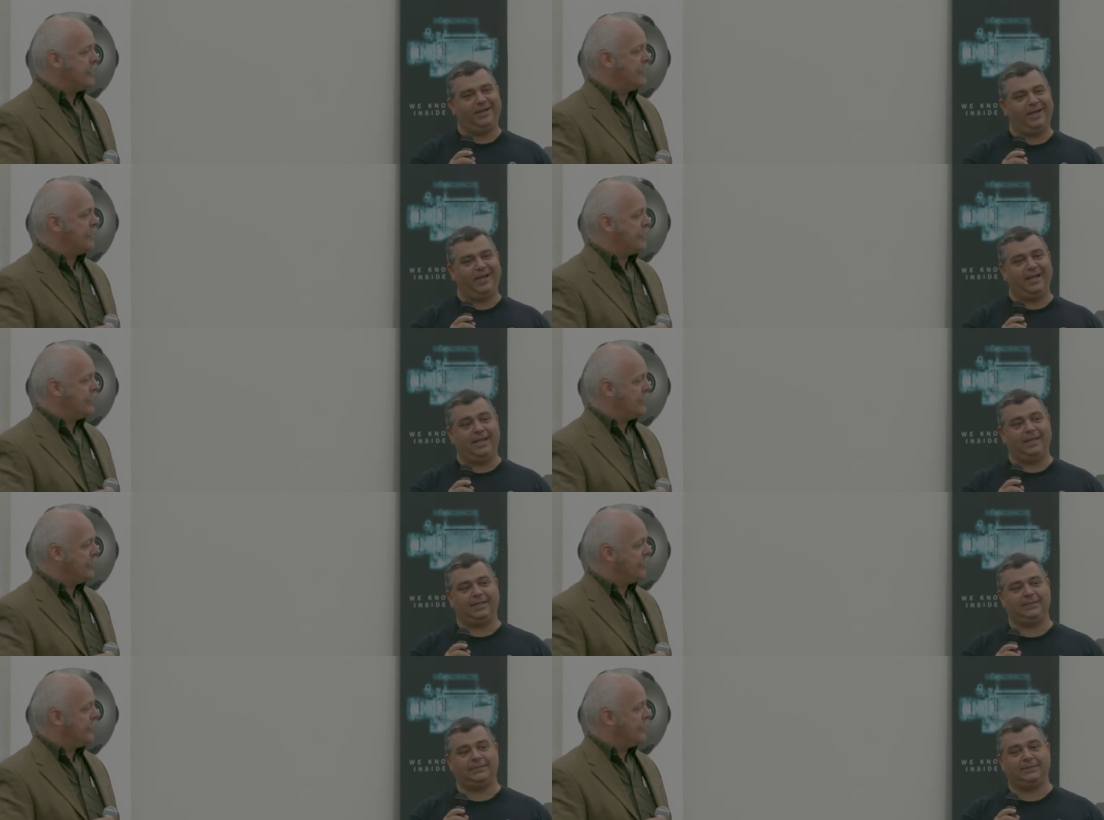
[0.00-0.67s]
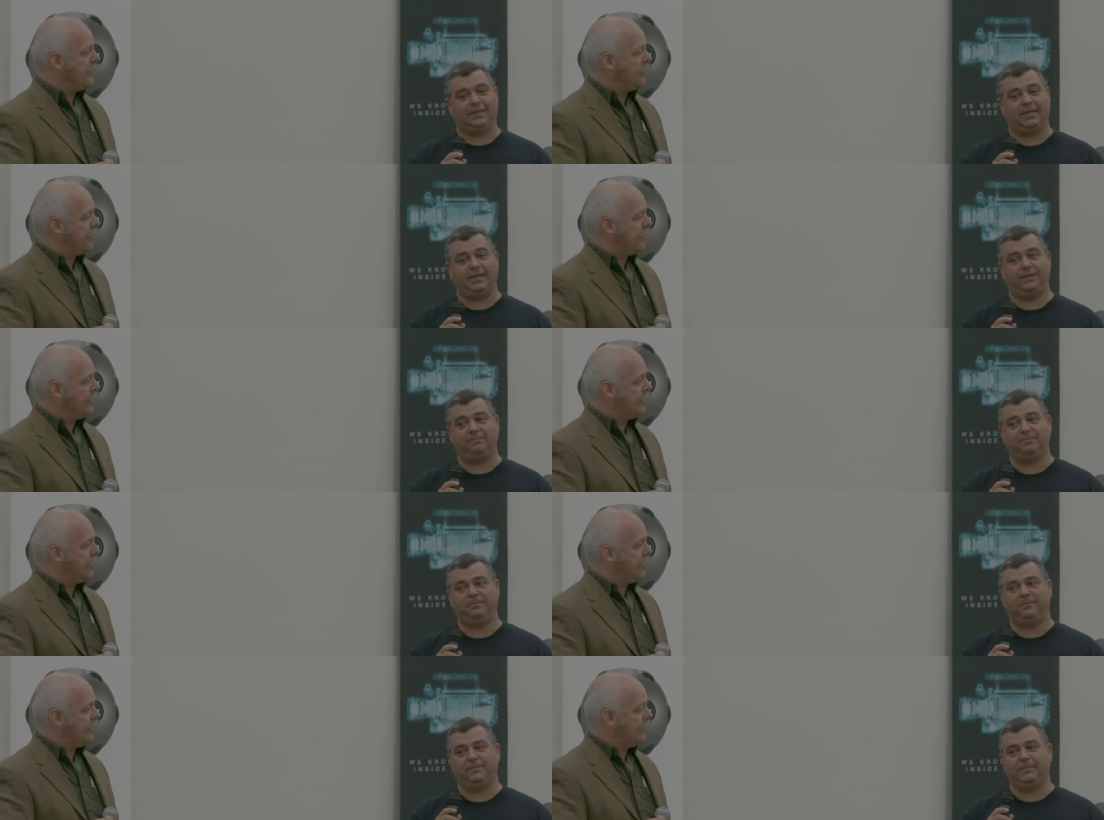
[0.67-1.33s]
Speaker 1: And
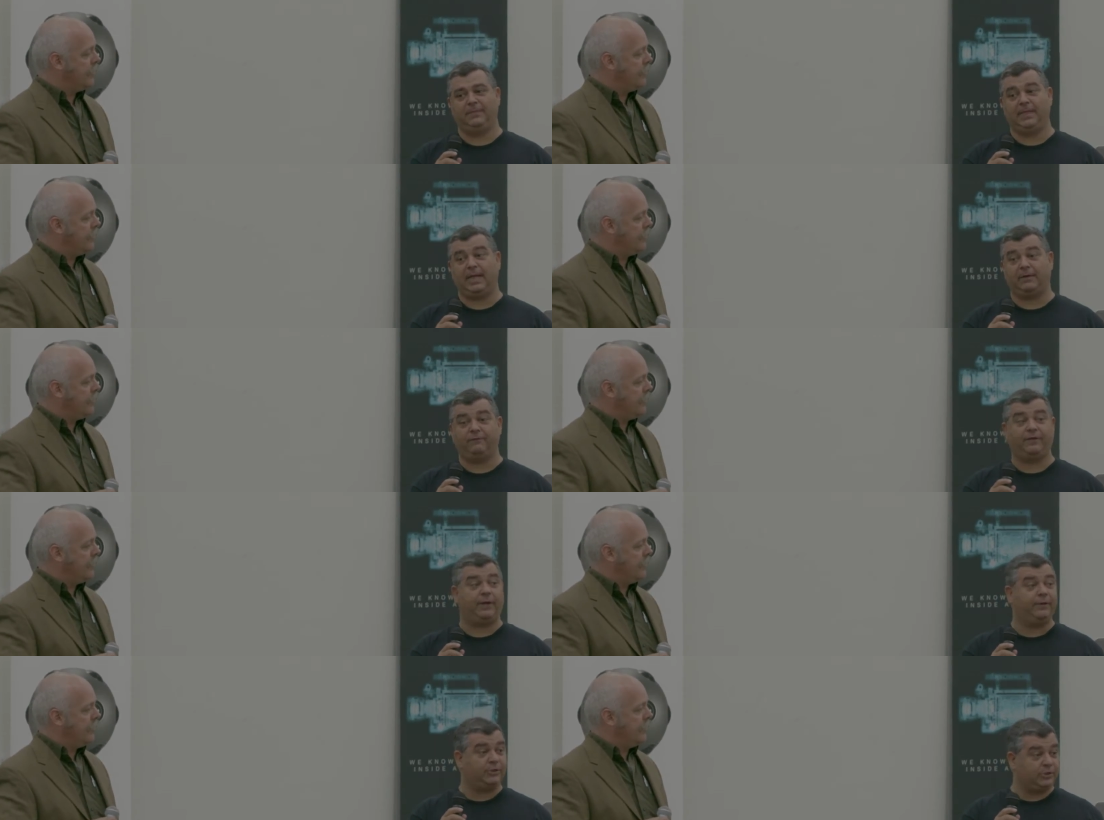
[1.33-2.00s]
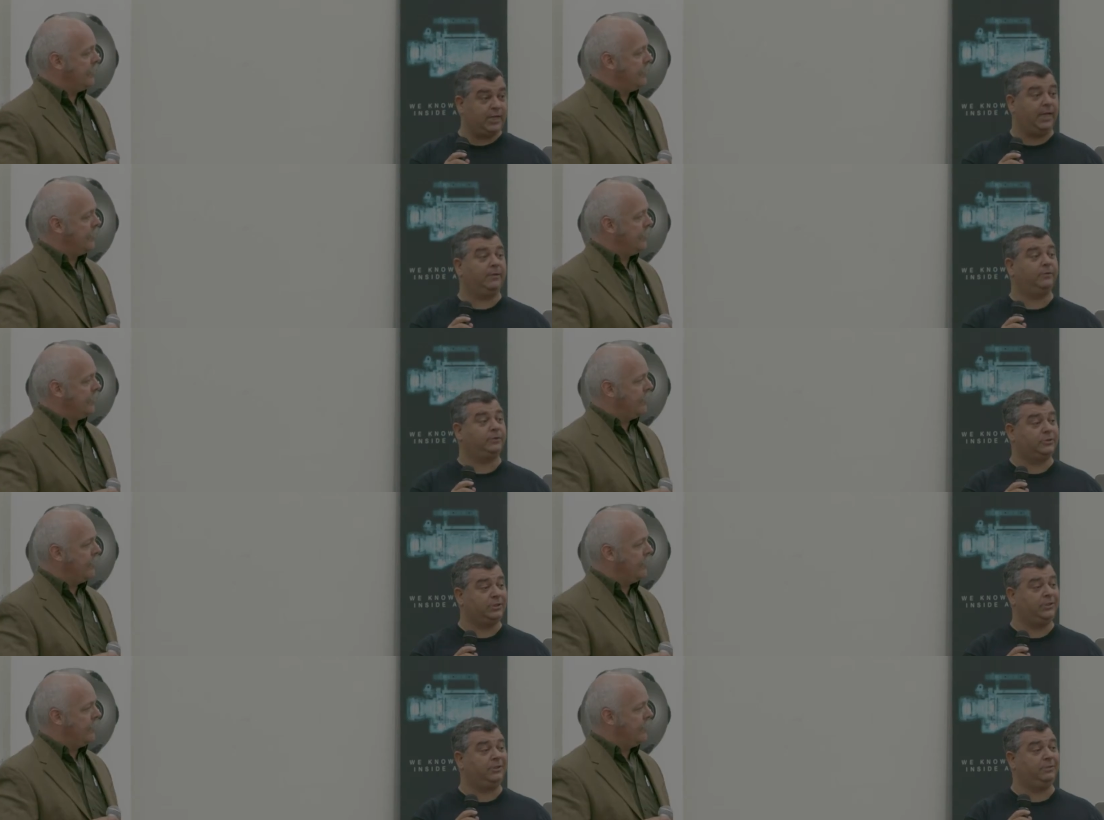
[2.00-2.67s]
um, they had a very
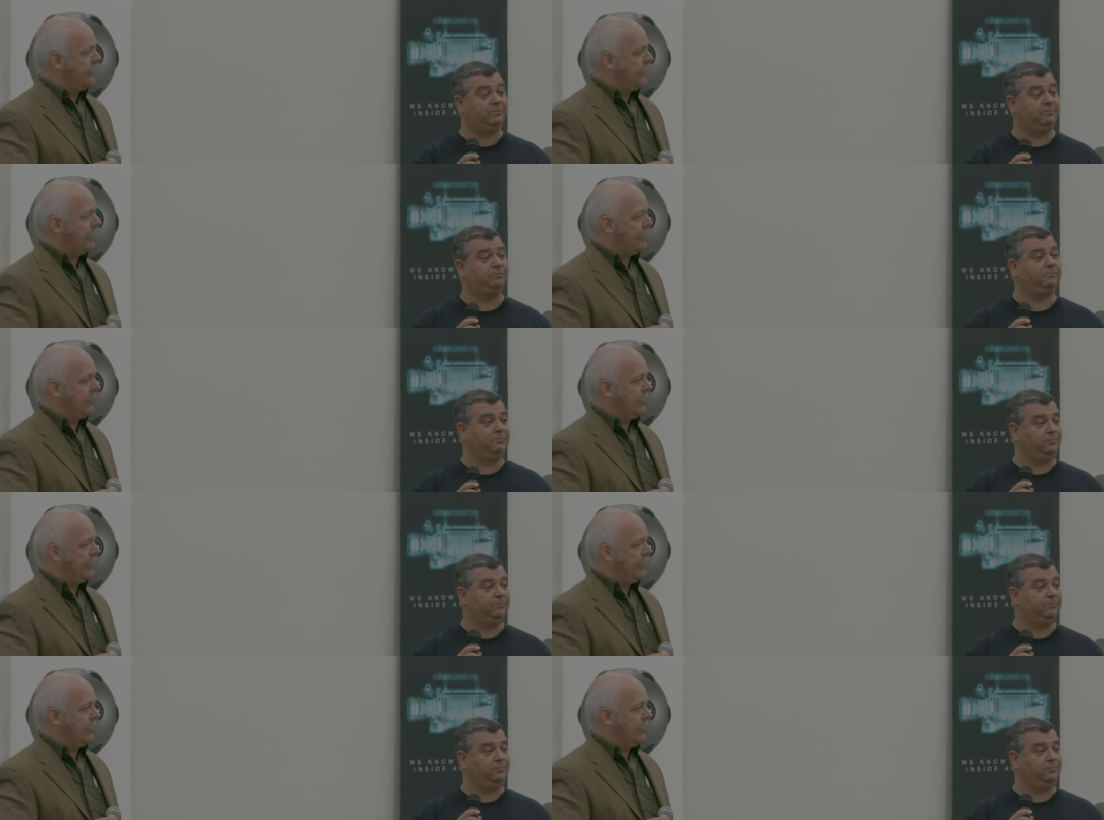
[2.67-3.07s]
challenging